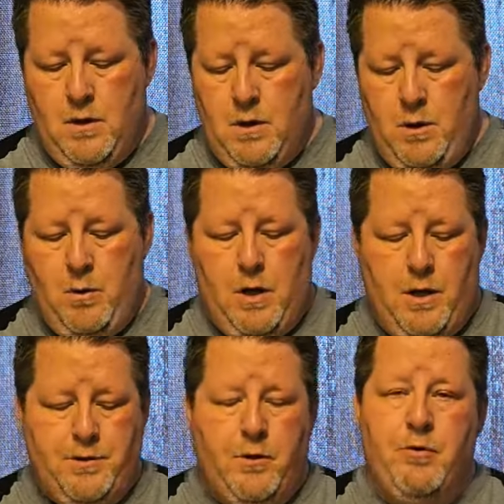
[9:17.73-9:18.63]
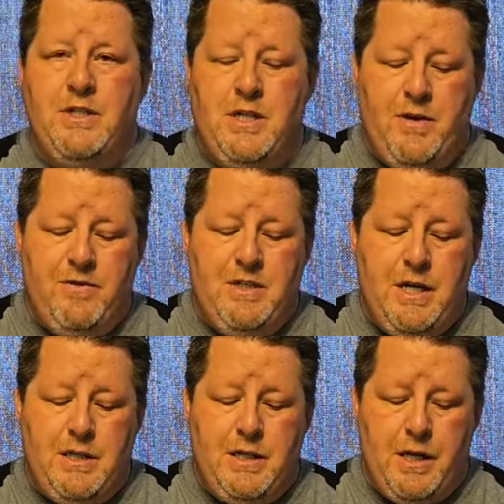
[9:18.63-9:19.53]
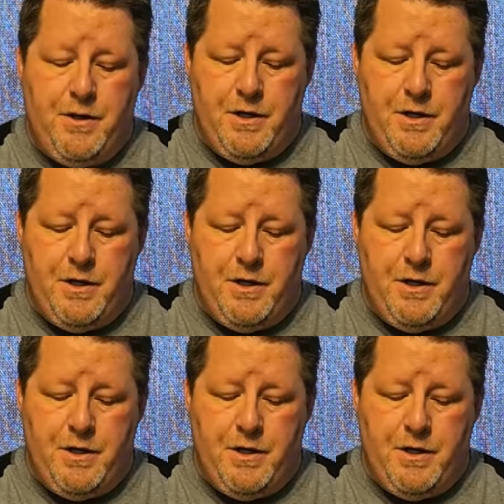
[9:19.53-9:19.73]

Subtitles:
You will also receive detailed